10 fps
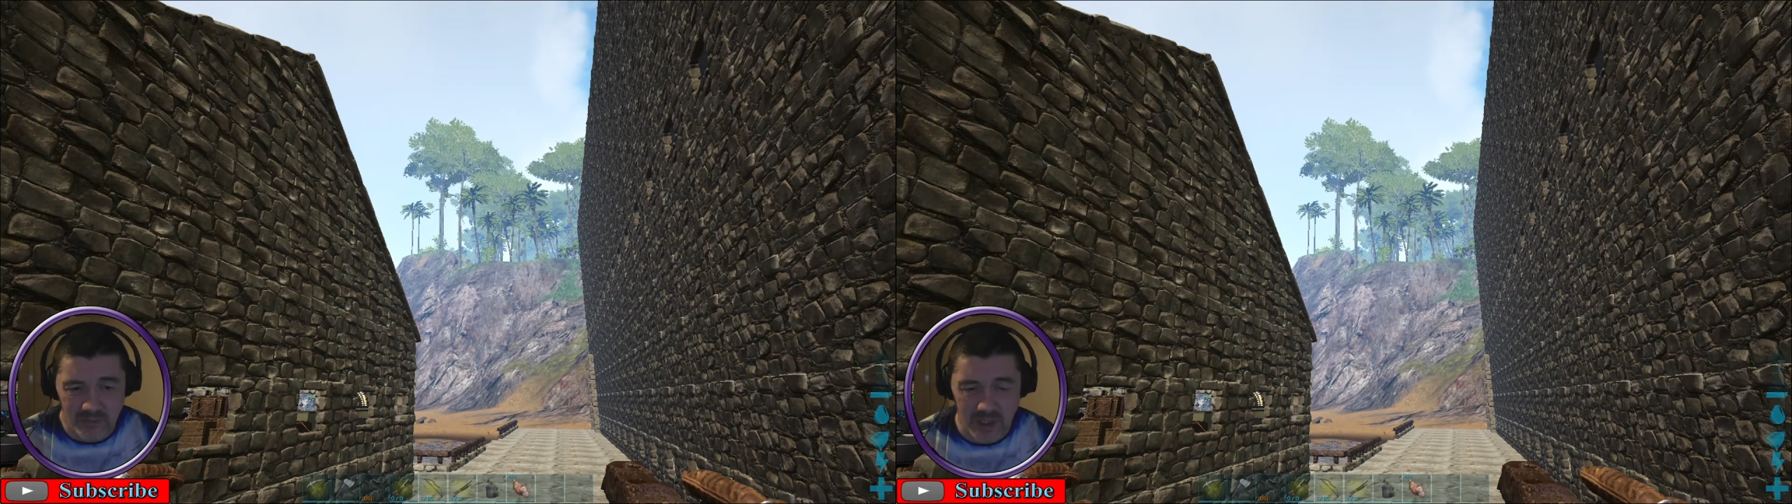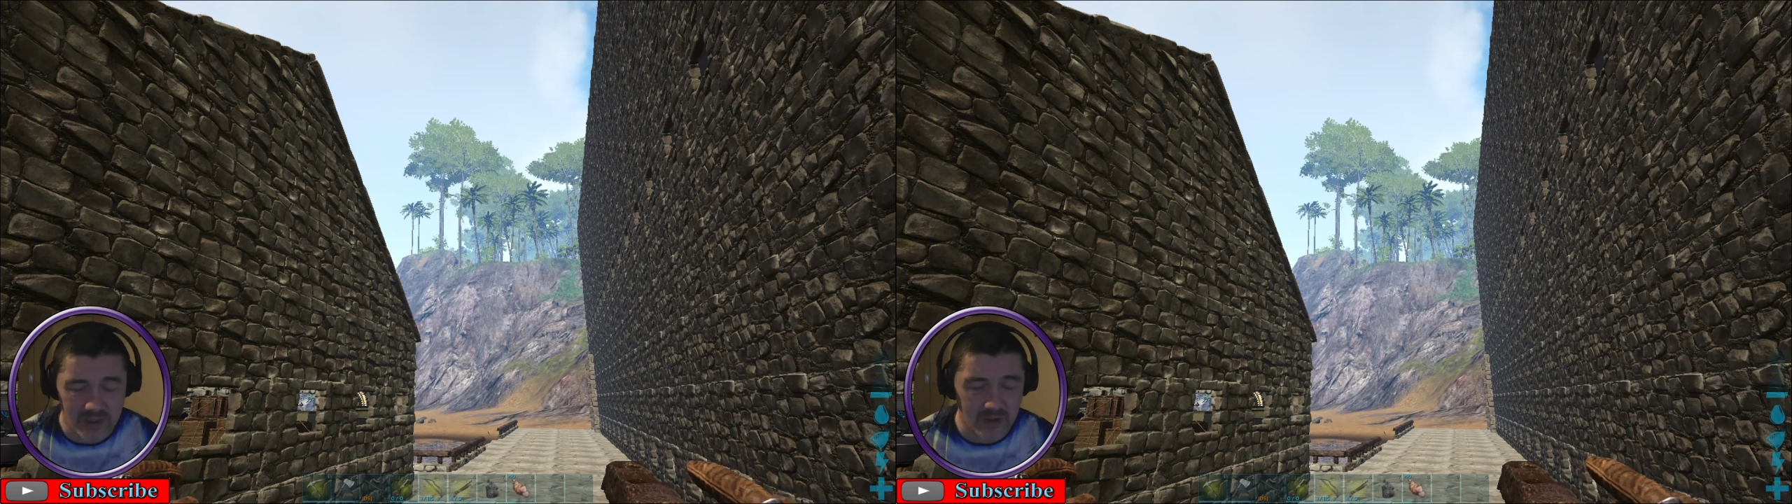
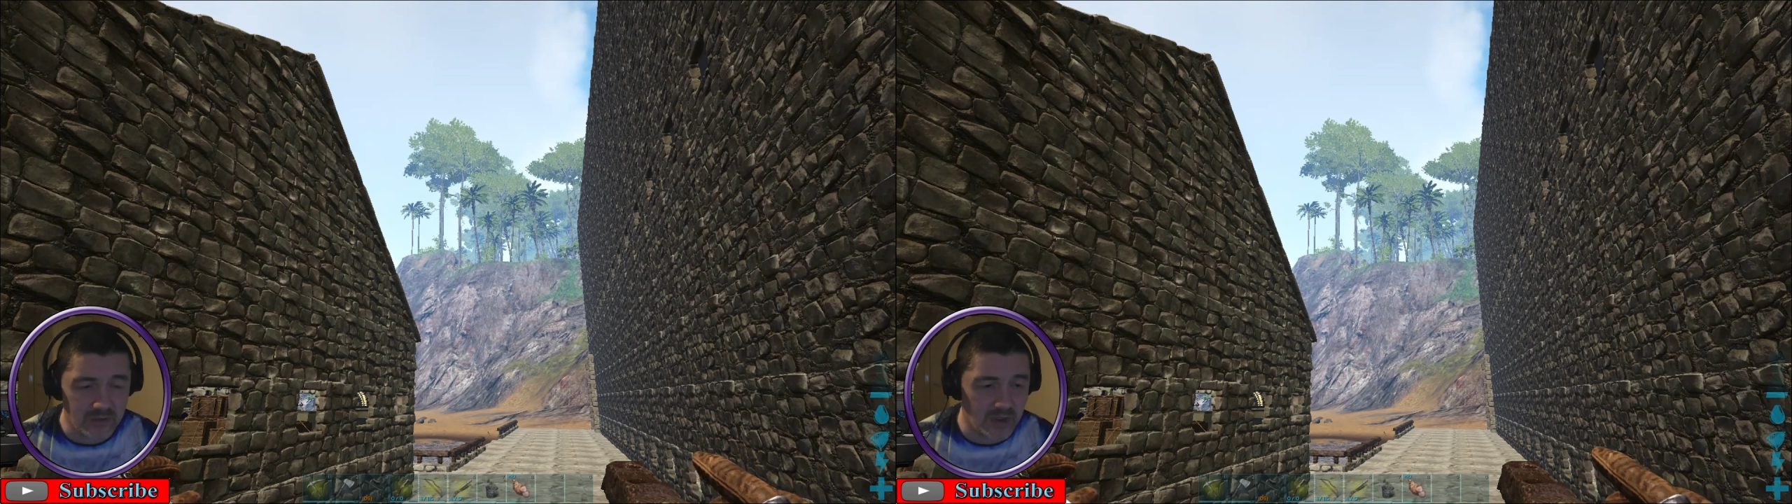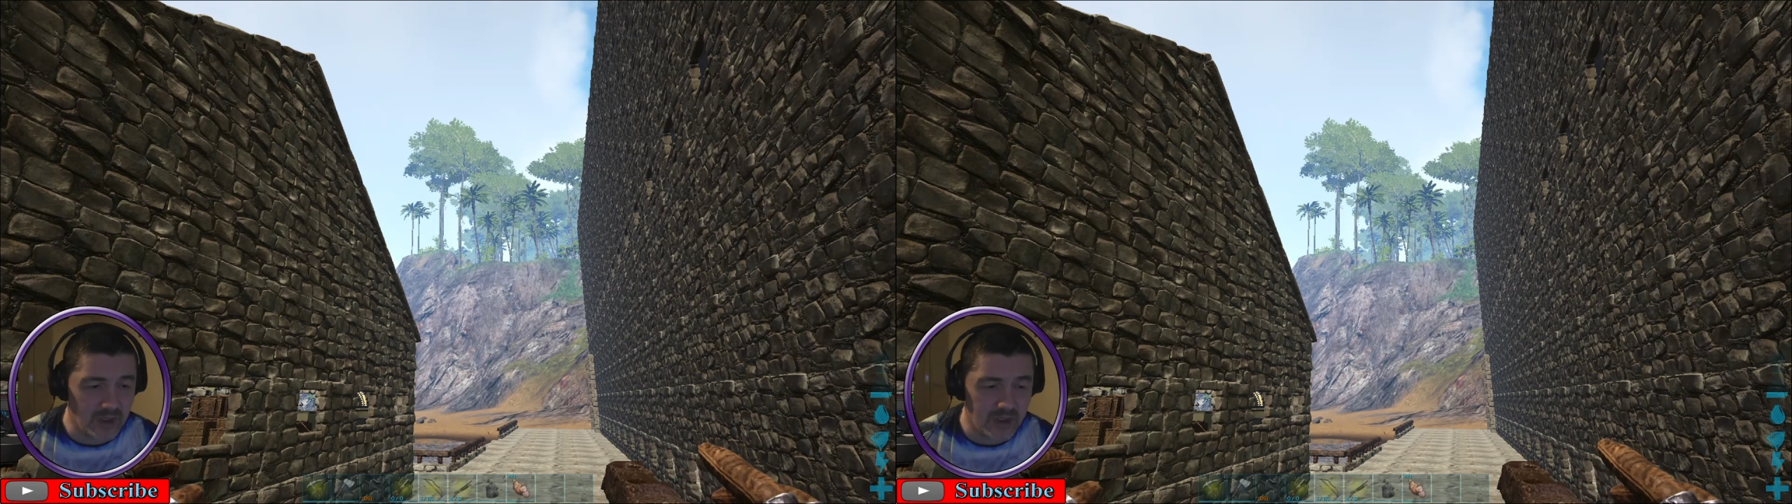
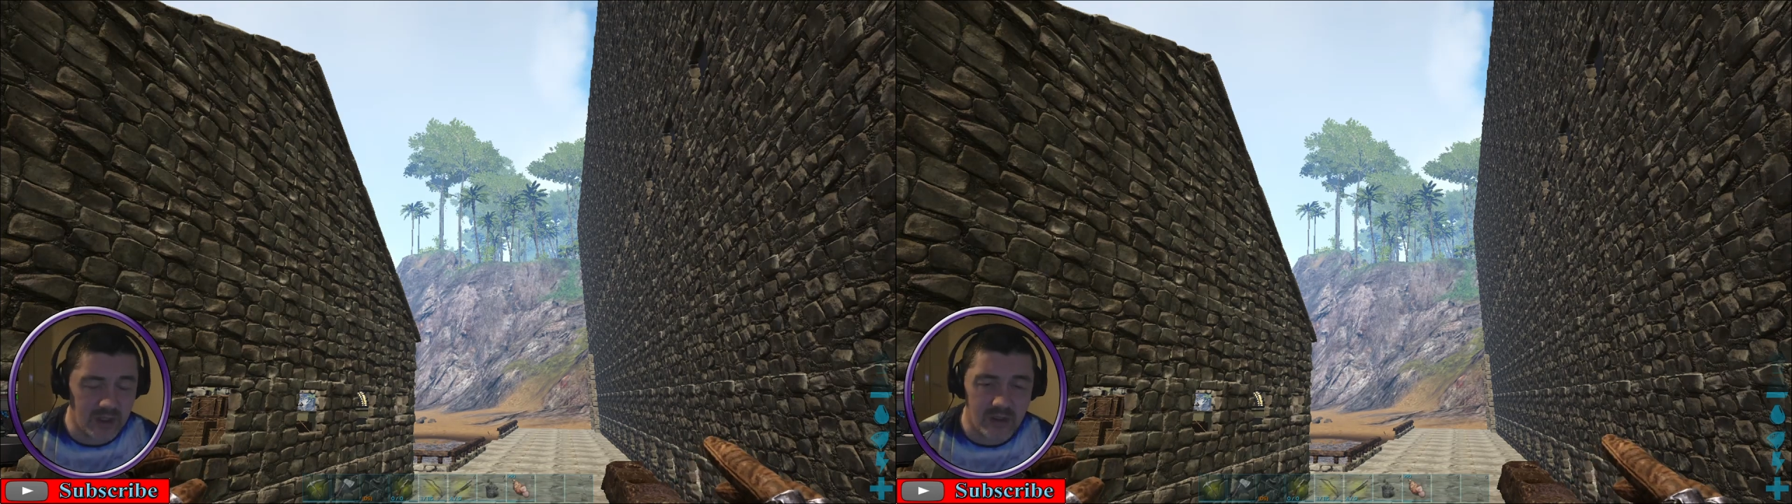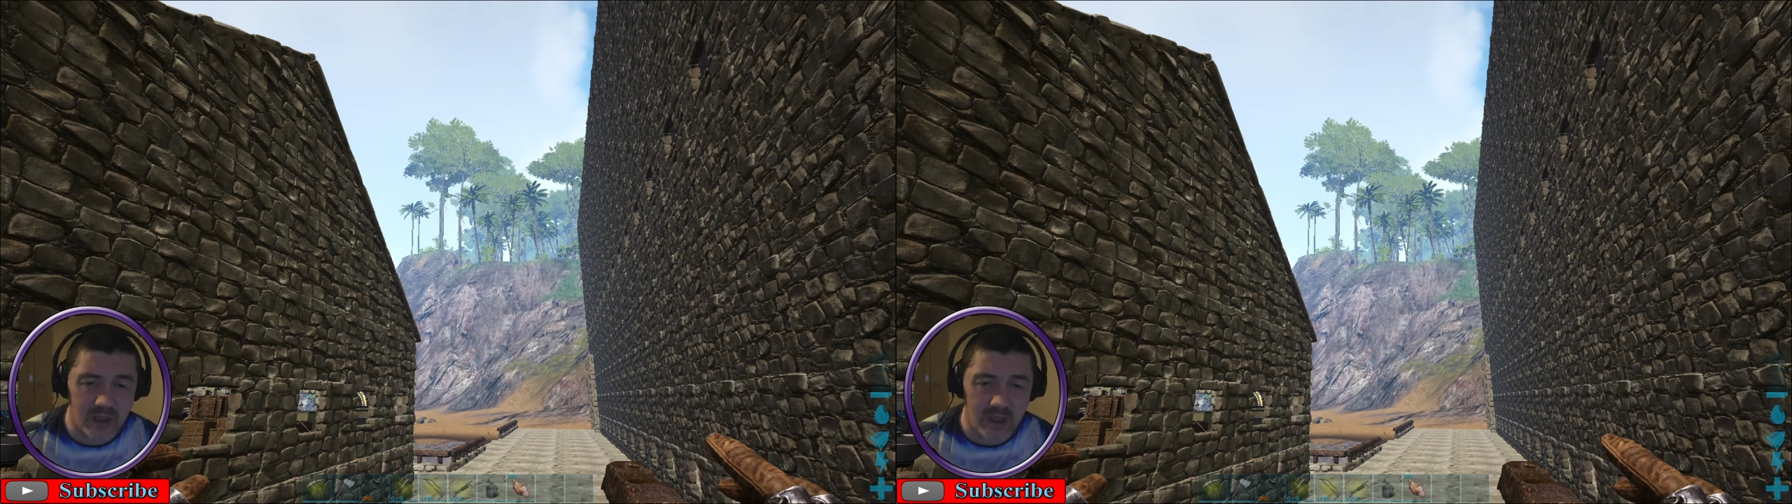basically
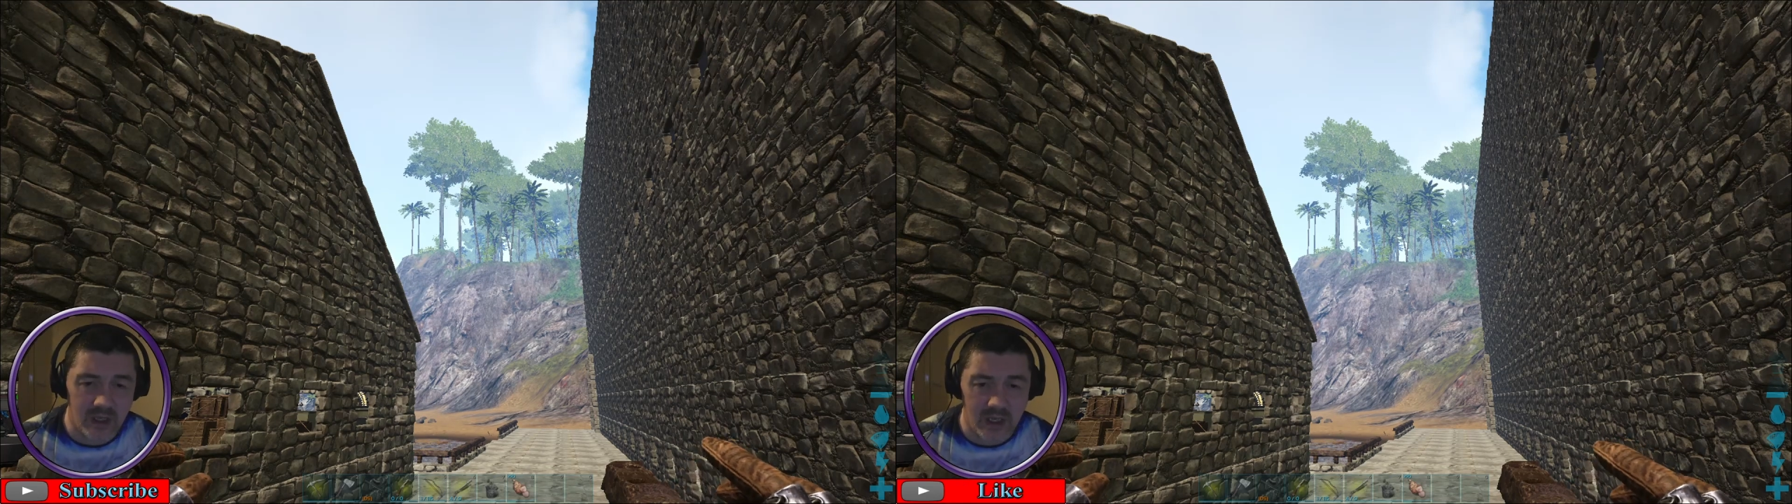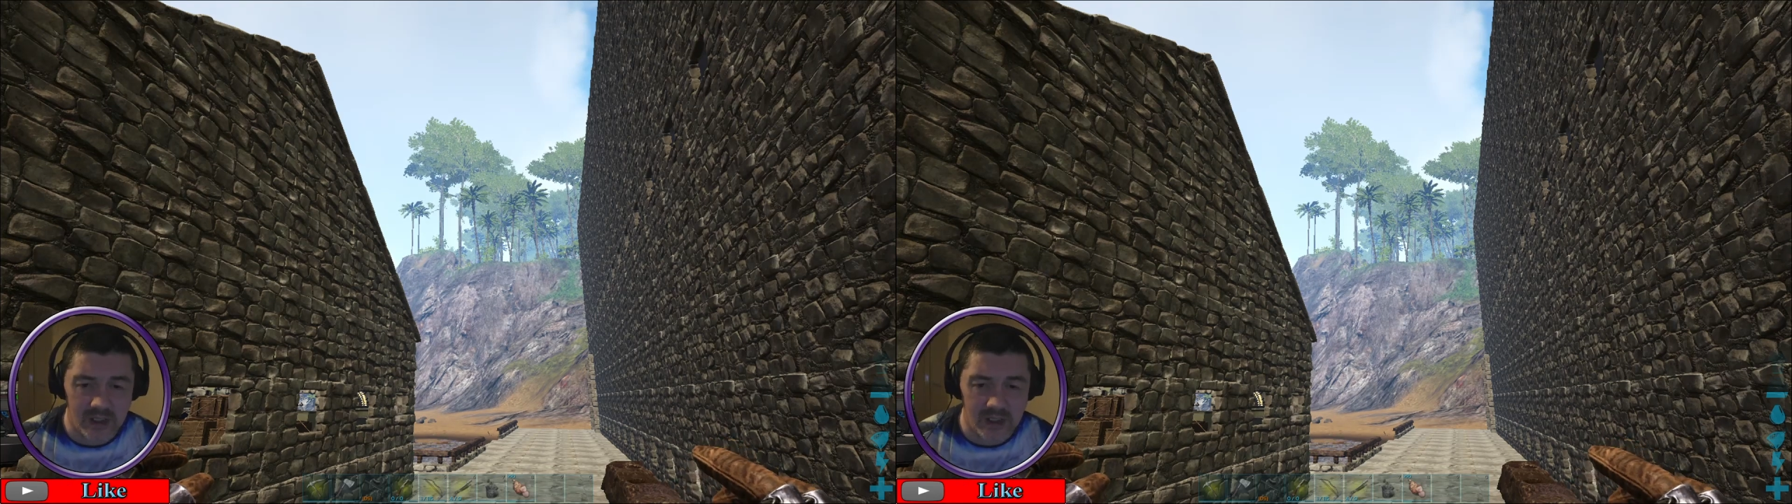there.